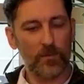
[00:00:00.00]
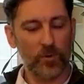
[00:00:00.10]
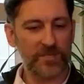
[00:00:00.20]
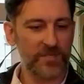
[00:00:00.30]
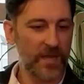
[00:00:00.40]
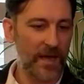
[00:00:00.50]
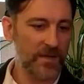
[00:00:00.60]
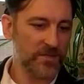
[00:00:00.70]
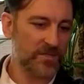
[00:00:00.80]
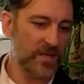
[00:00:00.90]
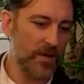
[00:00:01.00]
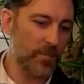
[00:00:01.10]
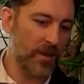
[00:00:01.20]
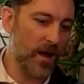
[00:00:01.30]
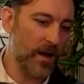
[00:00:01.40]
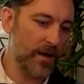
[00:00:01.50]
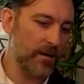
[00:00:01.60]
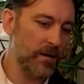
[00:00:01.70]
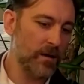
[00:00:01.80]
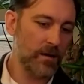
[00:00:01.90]
which is a skin
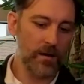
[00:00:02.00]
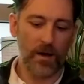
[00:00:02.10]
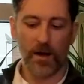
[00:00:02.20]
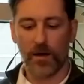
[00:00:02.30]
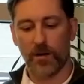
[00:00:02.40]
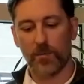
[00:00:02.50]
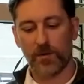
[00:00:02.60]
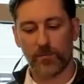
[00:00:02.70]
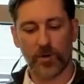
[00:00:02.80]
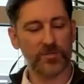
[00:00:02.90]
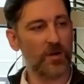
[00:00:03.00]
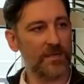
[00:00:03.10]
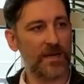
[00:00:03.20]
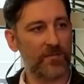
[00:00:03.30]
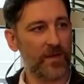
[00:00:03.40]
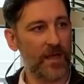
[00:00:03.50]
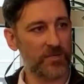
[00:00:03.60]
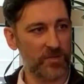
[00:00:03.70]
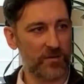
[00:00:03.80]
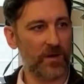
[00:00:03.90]
applied um, personal
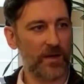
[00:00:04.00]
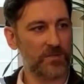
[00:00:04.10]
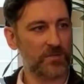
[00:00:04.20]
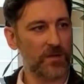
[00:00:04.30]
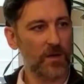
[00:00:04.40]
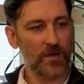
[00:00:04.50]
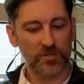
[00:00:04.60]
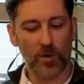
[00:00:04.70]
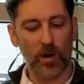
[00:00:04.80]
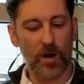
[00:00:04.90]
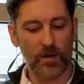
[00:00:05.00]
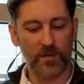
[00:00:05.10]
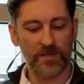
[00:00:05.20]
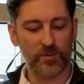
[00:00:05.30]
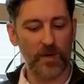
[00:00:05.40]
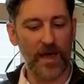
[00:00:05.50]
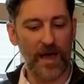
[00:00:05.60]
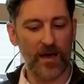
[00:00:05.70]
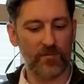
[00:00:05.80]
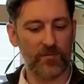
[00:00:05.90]
identification device. So on this, we
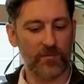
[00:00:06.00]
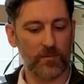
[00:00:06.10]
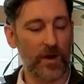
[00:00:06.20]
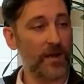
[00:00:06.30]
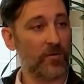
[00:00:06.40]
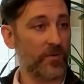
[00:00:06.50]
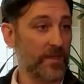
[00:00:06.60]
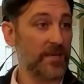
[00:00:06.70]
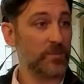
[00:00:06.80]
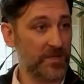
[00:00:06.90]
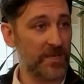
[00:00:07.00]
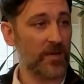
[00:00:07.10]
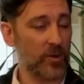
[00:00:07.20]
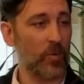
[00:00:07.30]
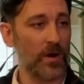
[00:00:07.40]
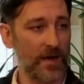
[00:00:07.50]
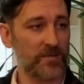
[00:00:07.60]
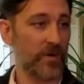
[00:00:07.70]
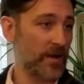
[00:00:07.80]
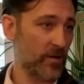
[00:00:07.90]
have radio. free. this particular one
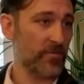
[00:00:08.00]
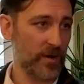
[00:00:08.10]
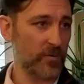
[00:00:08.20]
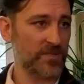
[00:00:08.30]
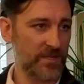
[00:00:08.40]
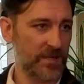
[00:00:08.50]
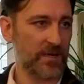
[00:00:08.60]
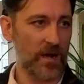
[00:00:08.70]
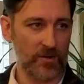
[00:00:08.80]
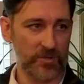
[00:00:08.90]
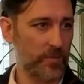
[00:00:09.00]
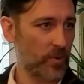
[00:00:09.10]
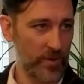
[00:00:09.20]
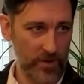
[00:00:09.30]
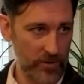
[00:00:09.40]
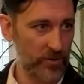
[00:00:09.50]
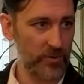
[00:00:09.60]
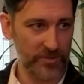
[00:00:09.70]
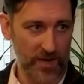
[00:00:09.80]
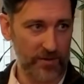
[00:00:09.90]
has radio frequency technology, but yes. we could
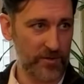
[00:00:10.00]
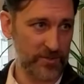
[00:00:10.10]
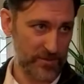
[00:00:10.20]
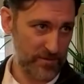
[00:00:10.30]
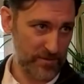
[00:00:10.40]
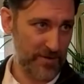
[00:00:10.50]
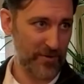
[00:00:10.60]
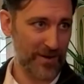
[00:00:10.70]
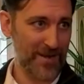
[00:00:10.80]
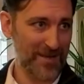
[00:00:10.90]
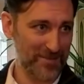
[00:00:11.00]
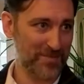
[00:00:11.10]
use others. In, in your case,